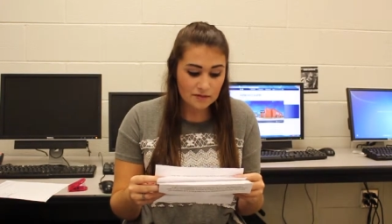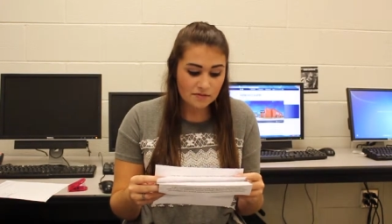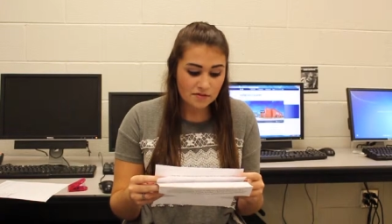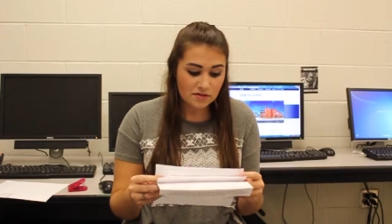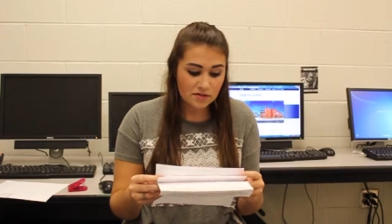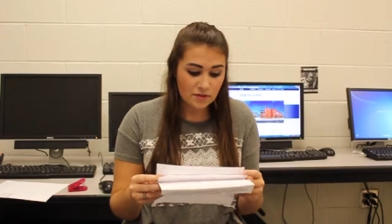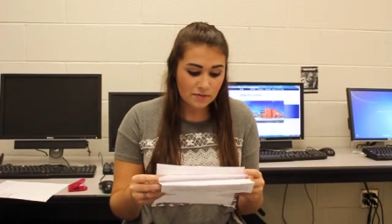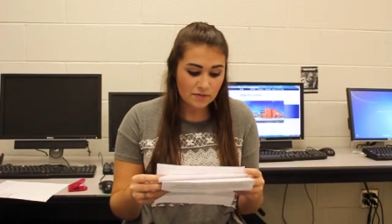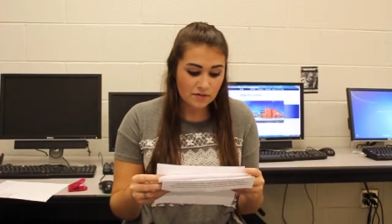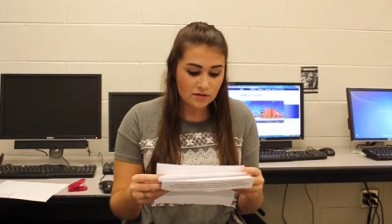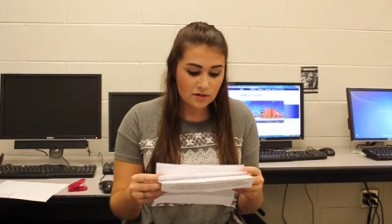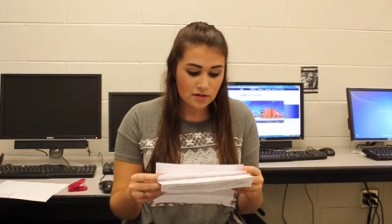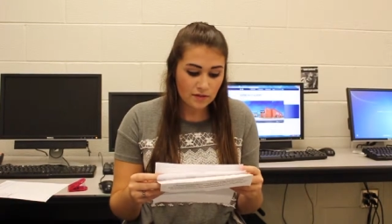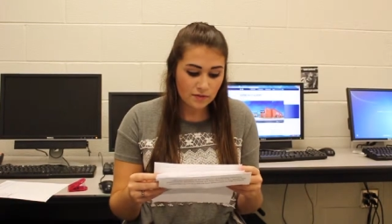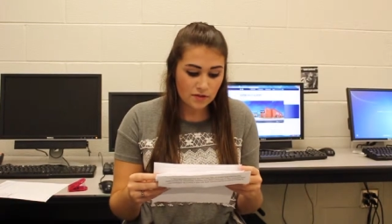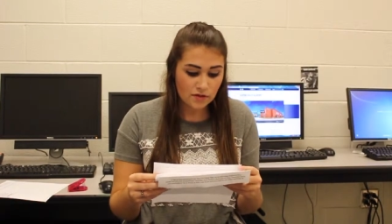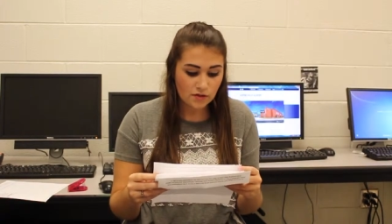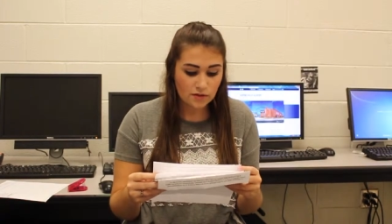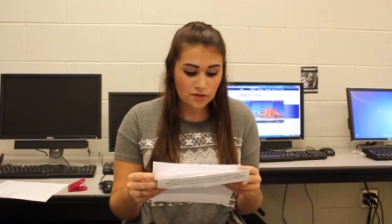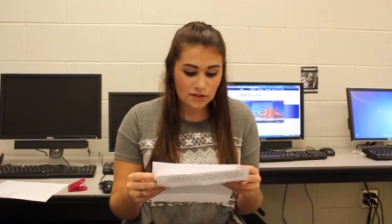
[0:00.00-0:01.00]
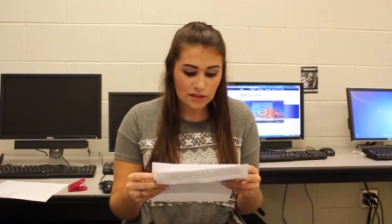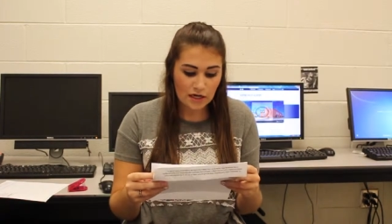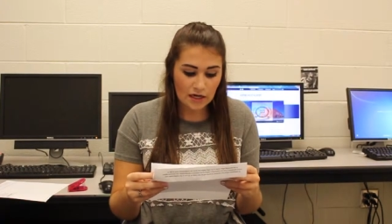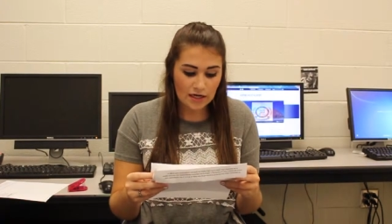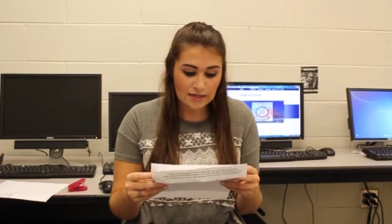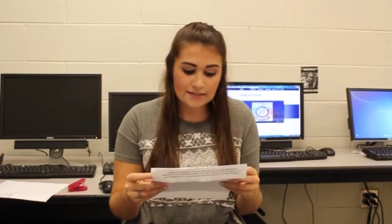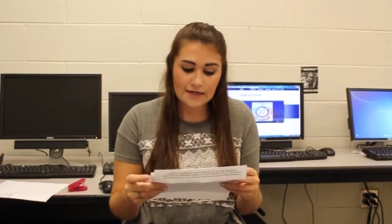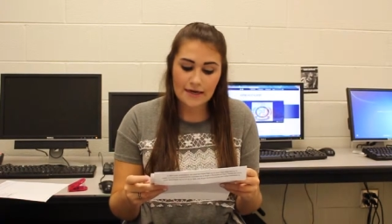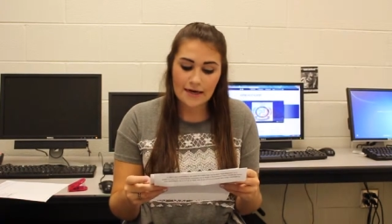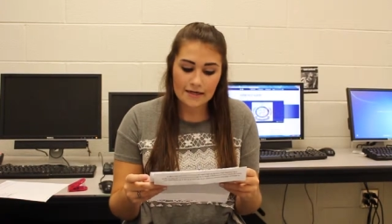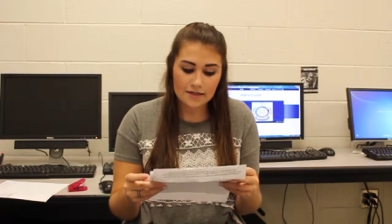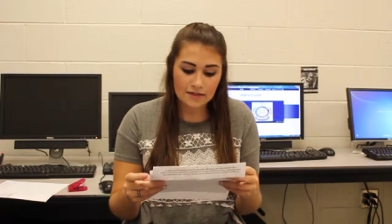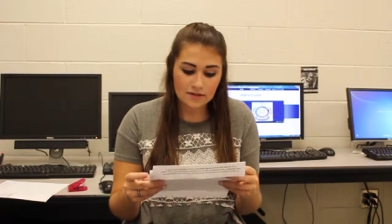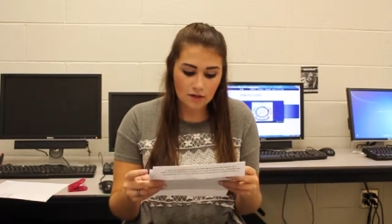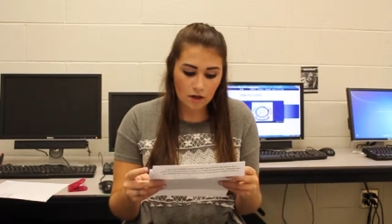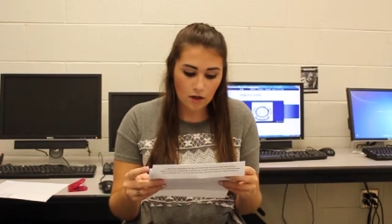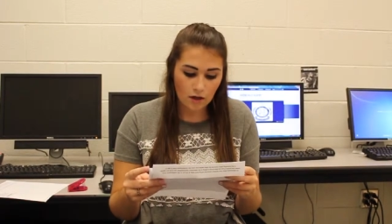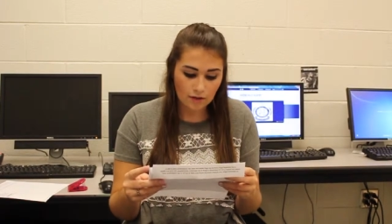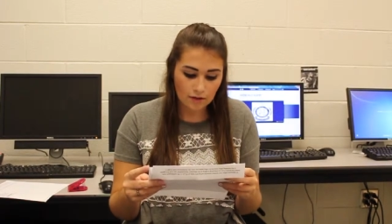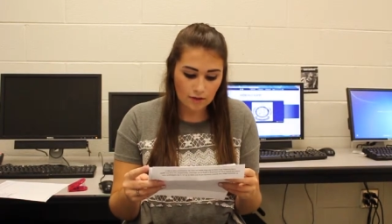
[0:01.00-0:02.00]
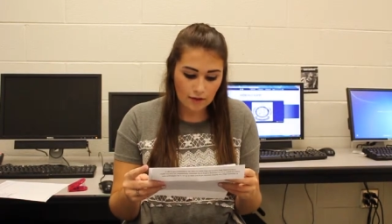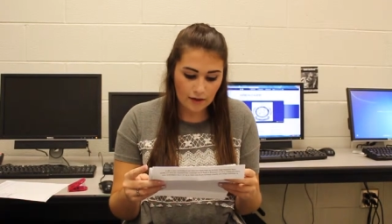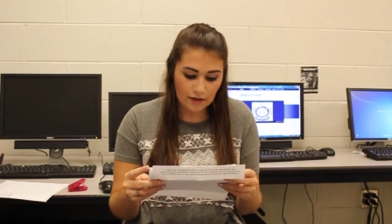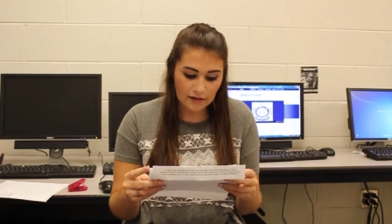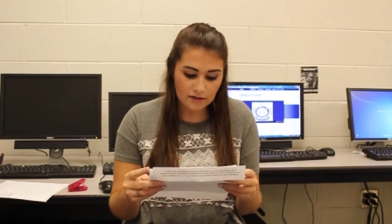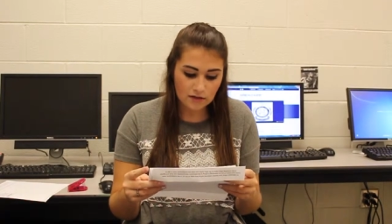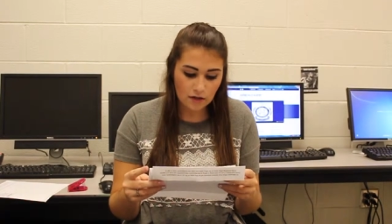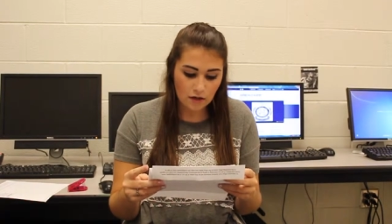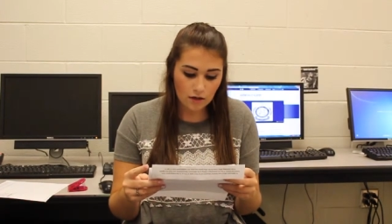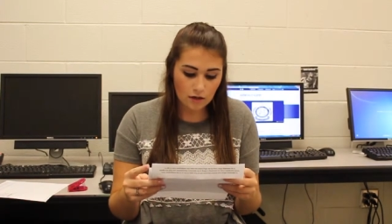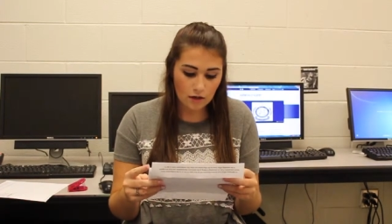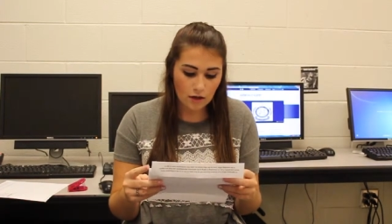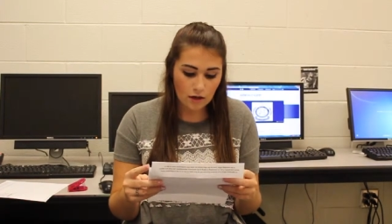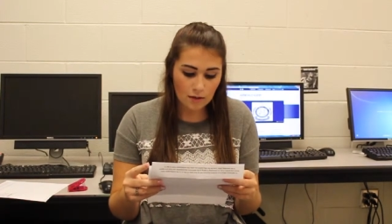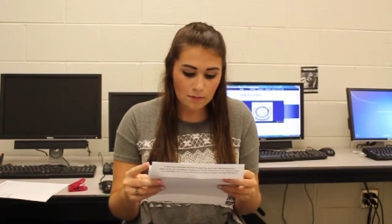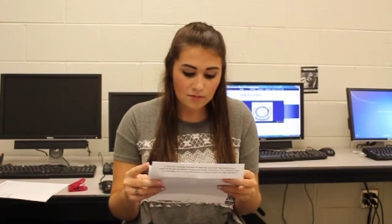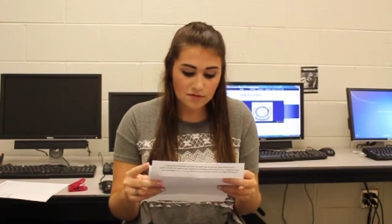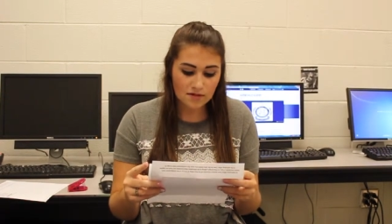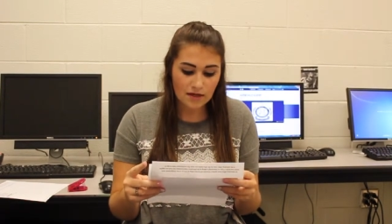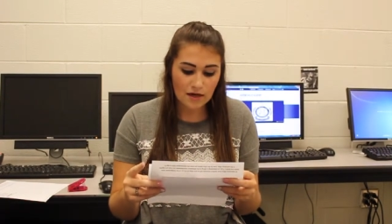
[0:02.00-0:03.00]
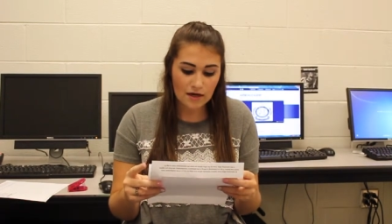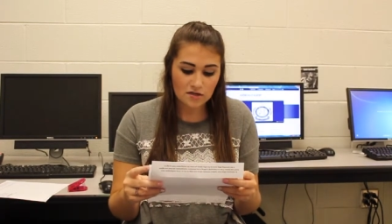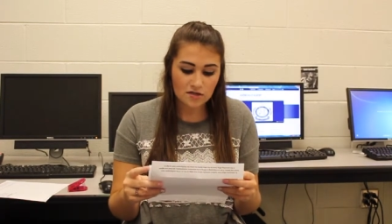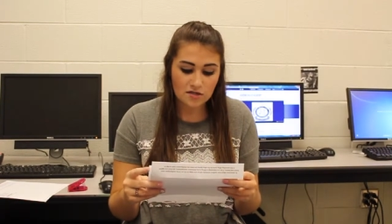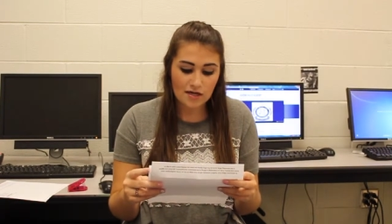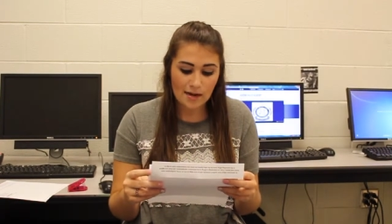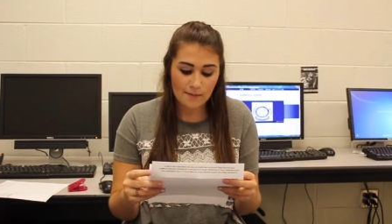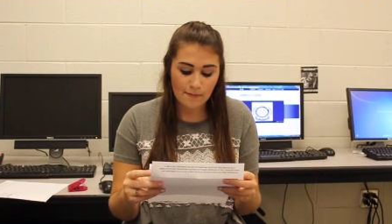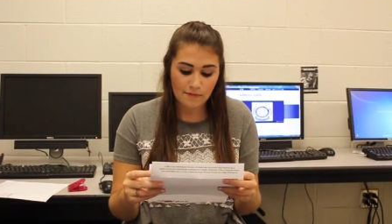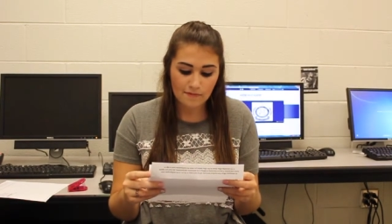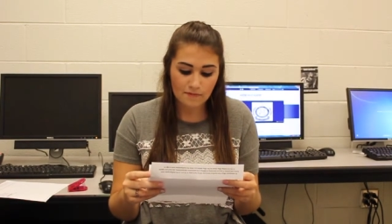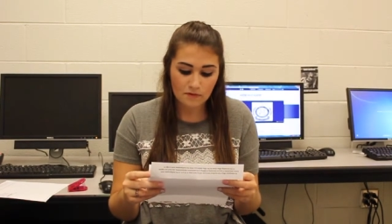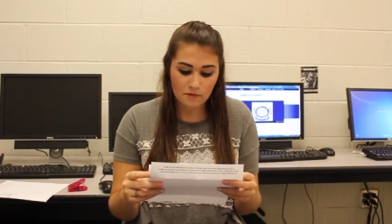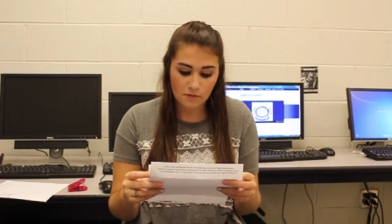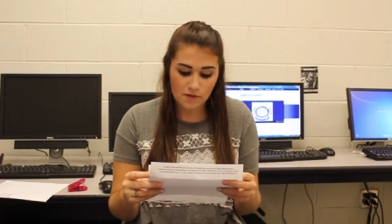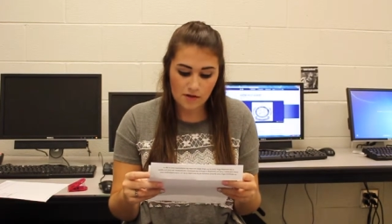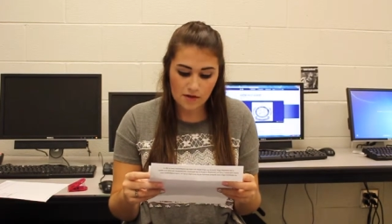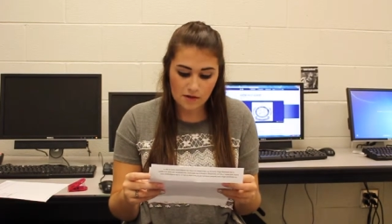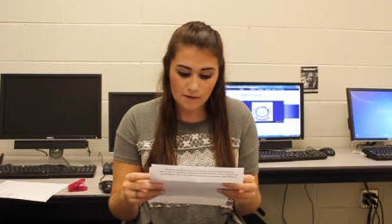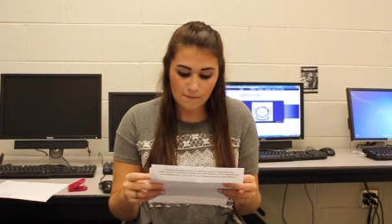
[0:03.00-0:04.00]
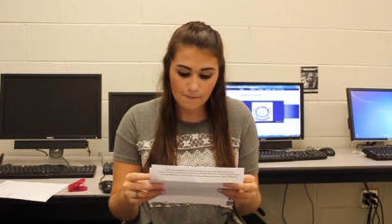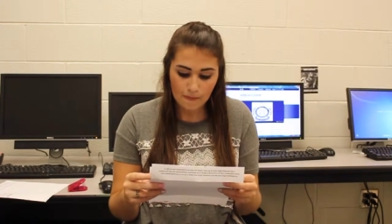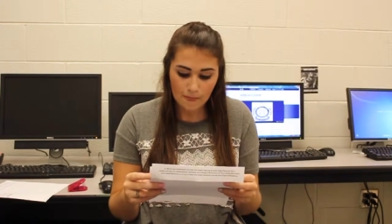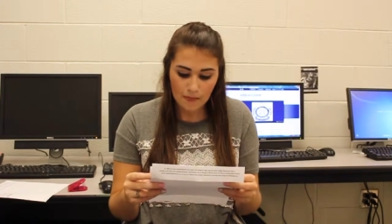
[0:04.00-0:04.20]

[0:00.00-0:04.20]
www.titansonline.com slash game of the week.